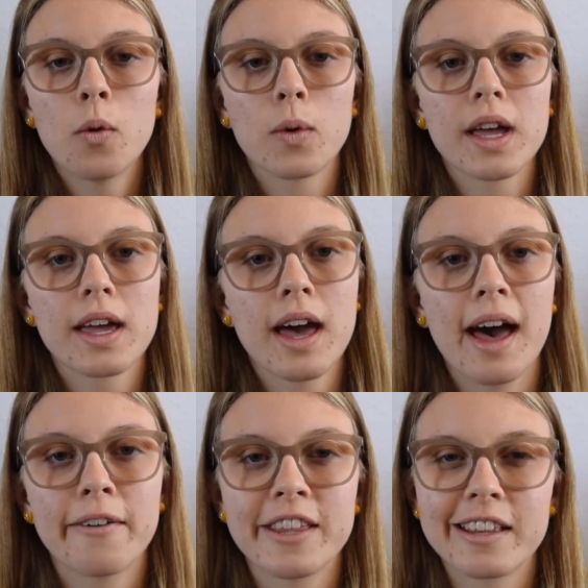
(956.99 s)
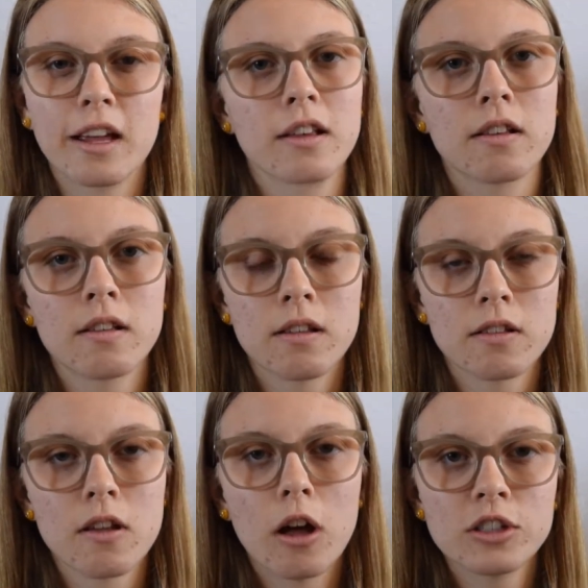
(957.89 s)
we have that
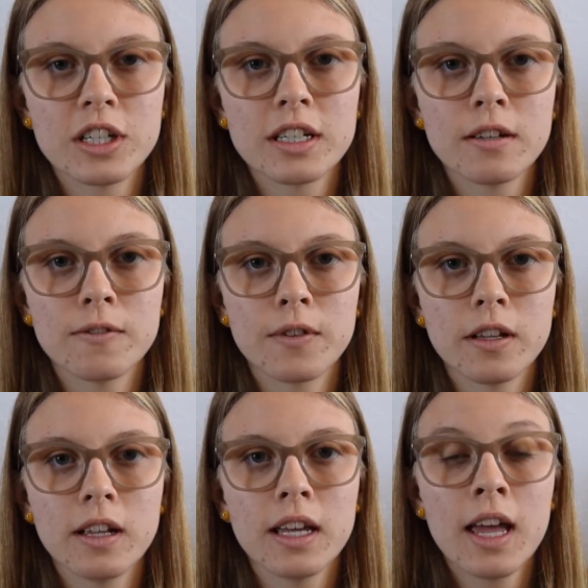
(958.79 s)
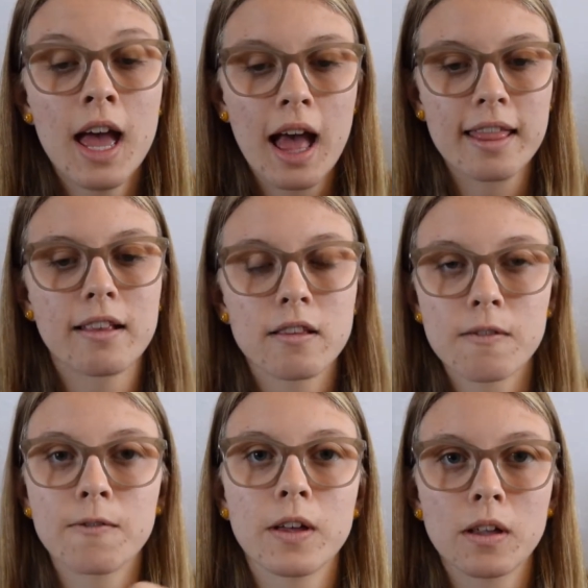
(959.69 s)
nostalgic feeling, and that's the
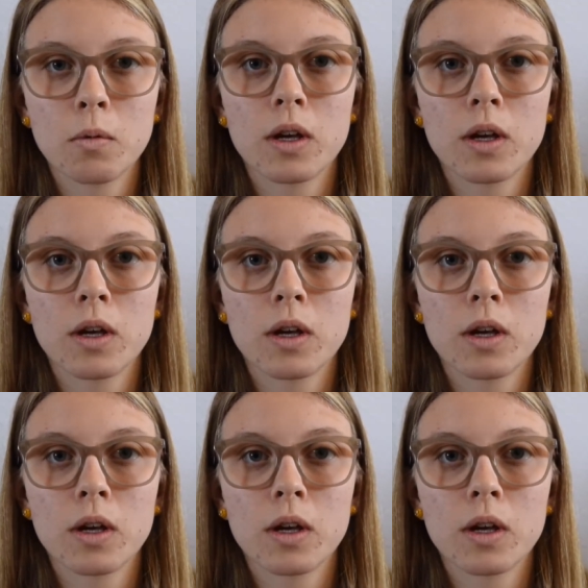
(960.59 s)
feeling we